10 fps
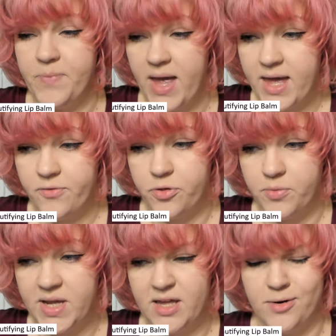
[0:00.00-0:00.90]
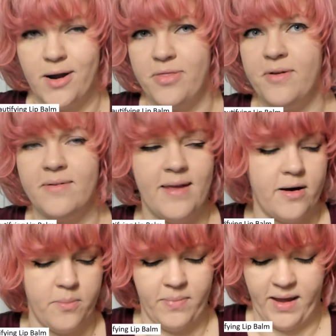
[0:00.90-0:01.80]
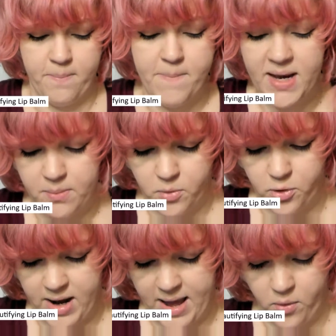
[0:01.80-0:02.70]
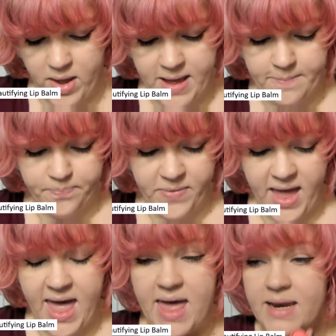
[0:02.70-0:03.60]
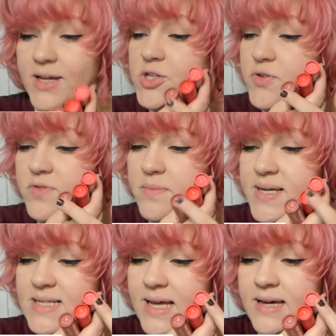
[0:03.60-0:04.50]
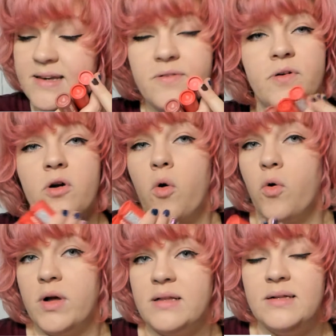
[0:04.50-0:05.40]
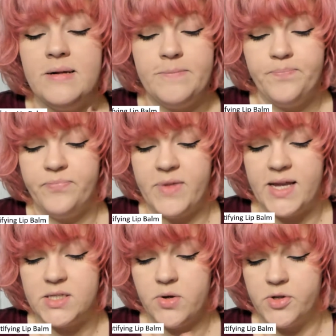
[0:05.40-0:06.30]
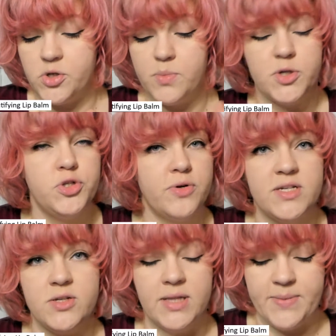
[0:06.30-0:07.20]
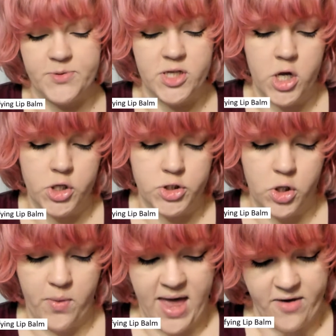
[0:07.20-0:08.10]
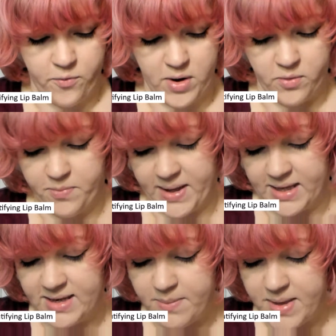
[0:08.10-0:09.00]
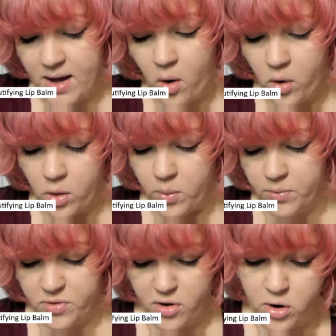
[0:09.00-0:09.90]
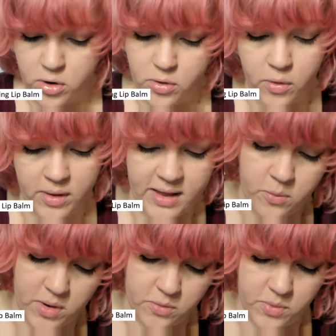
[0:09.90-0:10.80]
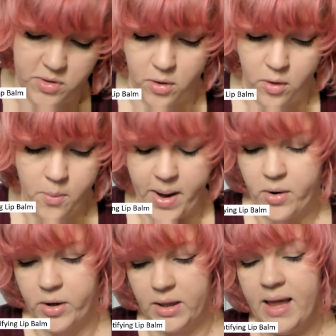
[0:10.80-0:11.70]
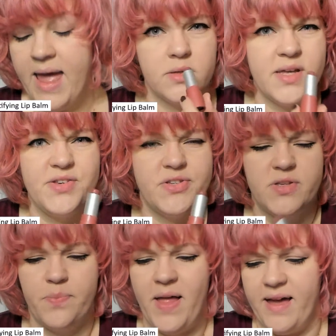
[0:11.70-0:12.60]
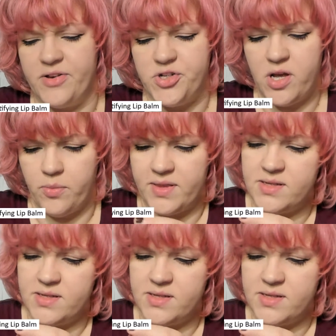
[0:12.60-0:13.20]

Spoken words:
I have 3 here. I think there are like many more now. And each of them has like a different oil that is going to moisturize your lips. So we have one with macadamia oil, one with argan oil, and one with jojoba oil. So let's just apply it, shall we?